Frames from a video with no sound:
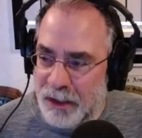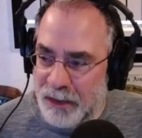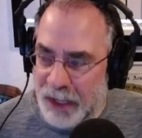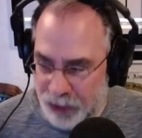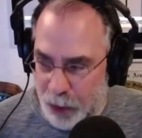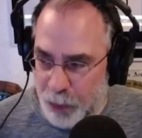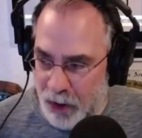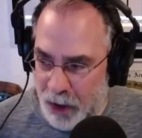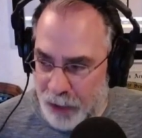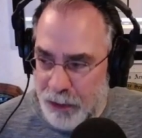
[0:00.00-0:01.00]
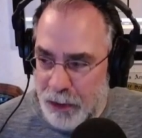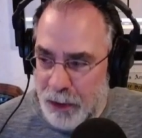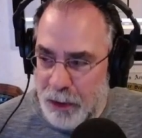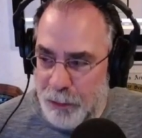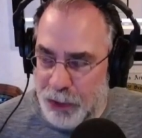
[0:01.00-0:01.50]
that's going on,
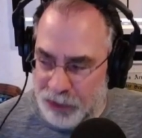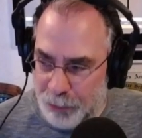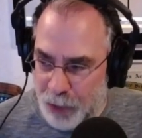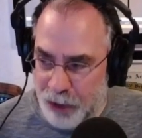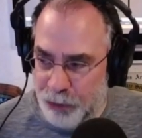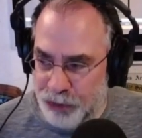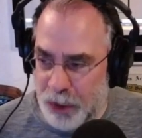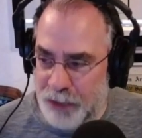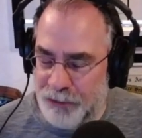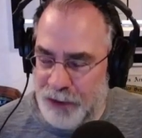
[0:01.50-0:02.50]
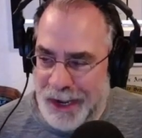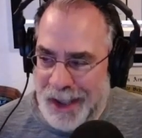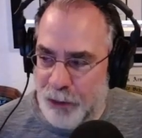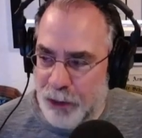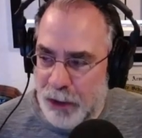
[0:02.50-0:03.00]
because Lombardo's trying to find
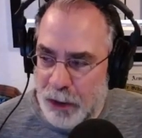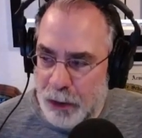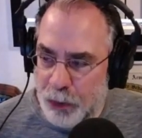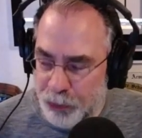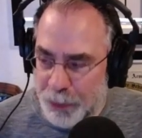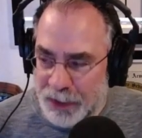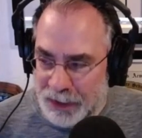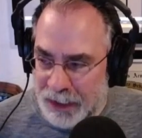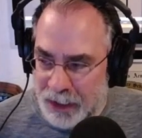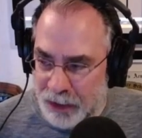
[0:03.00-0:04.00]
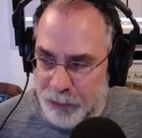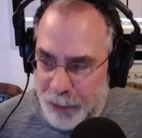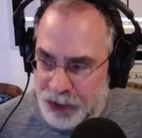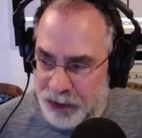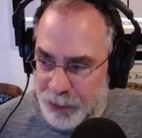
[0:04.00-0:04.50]
out who's been leaking
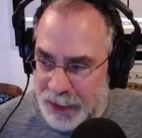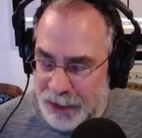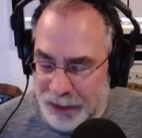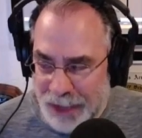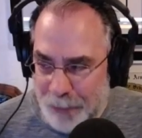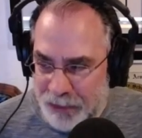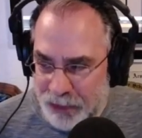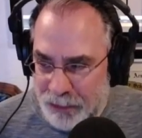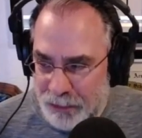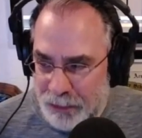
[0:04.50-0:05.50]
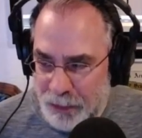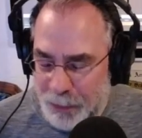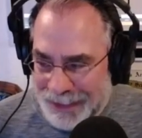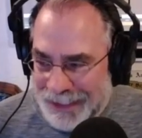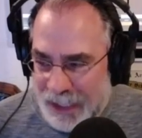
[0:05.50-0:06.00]
information to me. And cops have
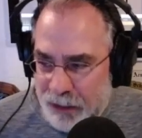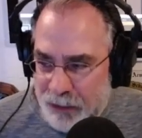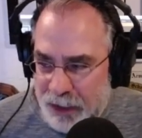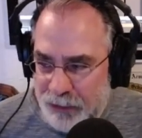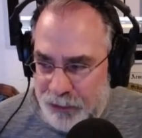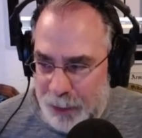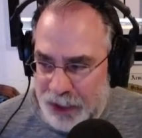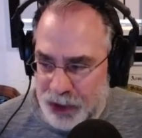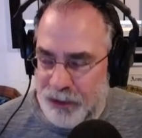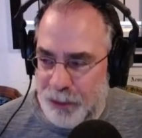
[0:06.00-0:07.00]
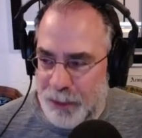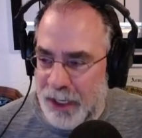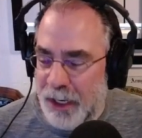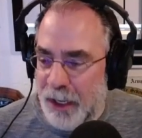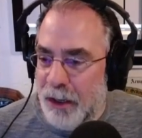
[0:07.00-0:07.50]
been leaking information to
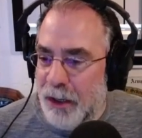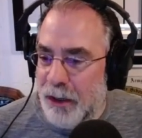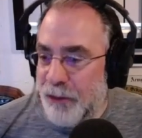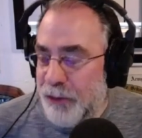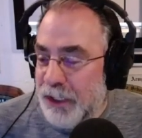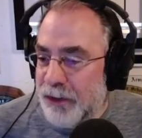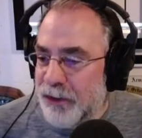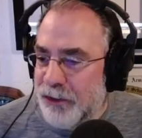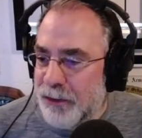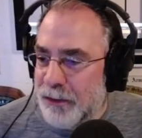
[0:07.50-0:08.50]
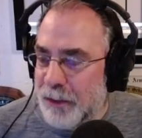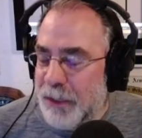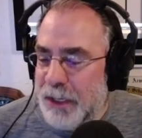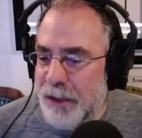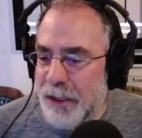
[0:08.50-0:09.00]
me for years. I
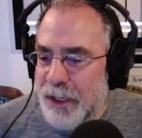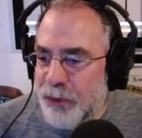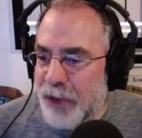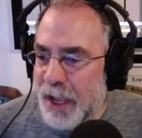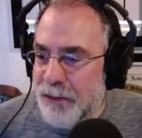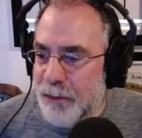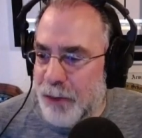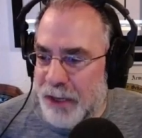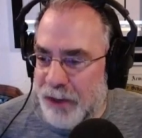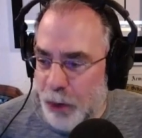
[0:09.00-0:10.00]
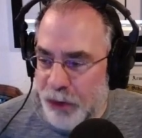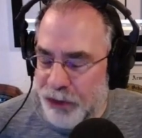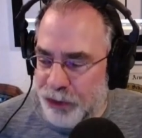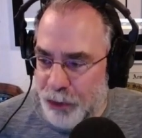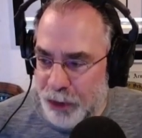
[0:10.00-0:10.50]
mean, he knows that. When I did all
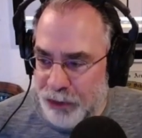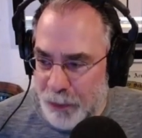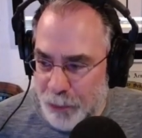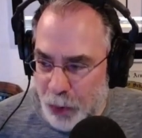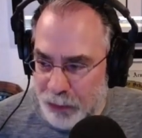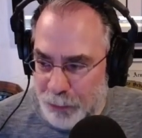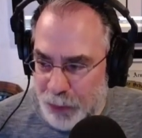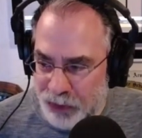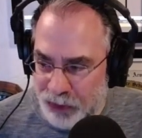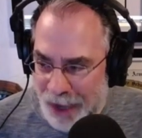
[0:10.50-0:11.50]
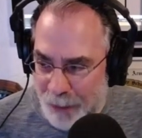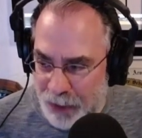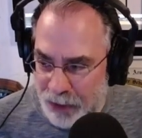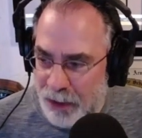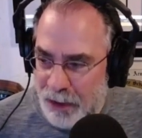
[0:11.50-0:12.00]
the stories for the Baltimore
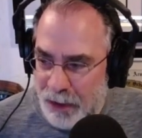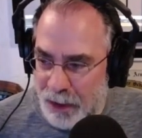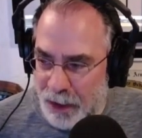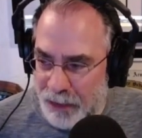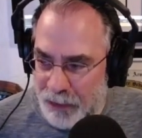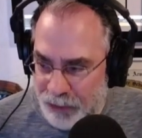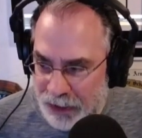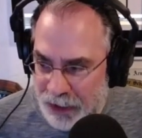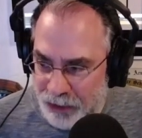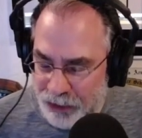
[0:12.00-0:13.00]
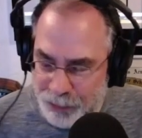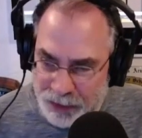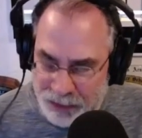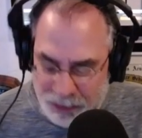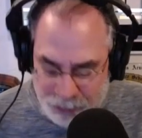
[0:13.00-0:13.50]
Post-Examiner, for years.
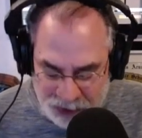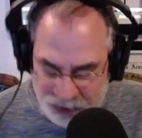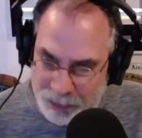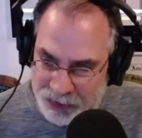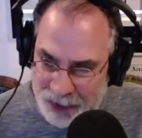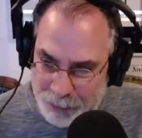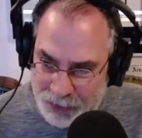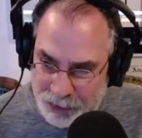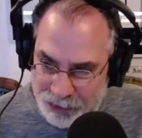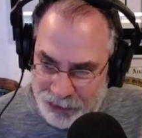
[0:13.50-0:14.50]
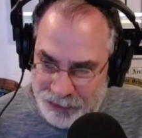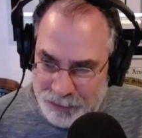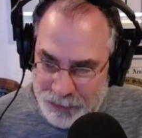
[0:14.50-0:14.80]
But he's upset because,